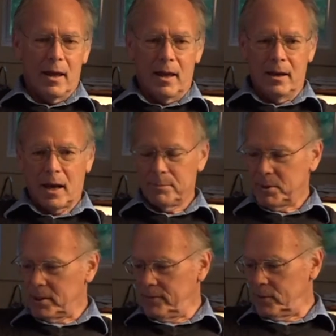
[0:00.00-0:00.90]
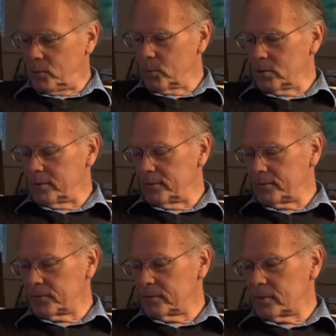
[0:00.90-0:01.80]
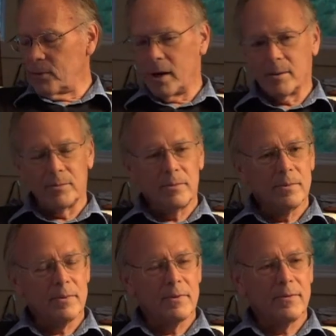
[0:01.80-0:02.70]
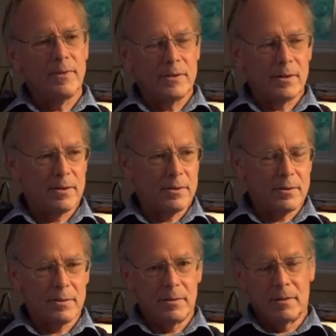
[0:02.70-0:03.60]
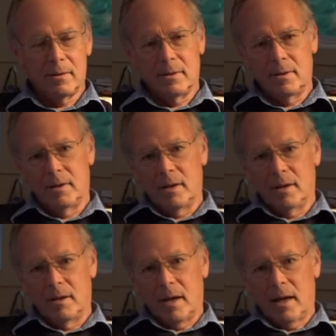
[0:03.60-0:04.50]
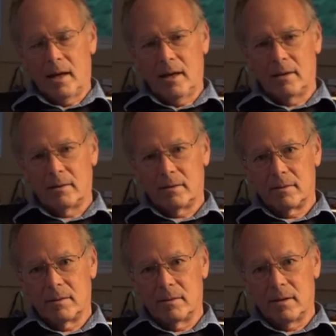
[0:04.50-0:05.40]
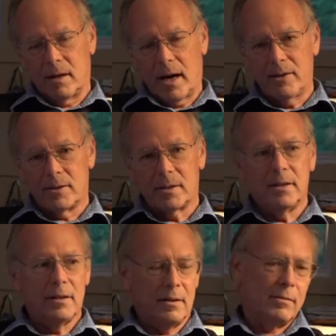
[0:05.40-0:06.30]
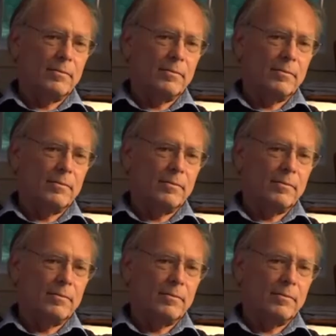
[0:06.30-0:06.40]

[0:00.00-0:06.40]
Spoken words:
And I believe in the world of quantum physics and Einsteinian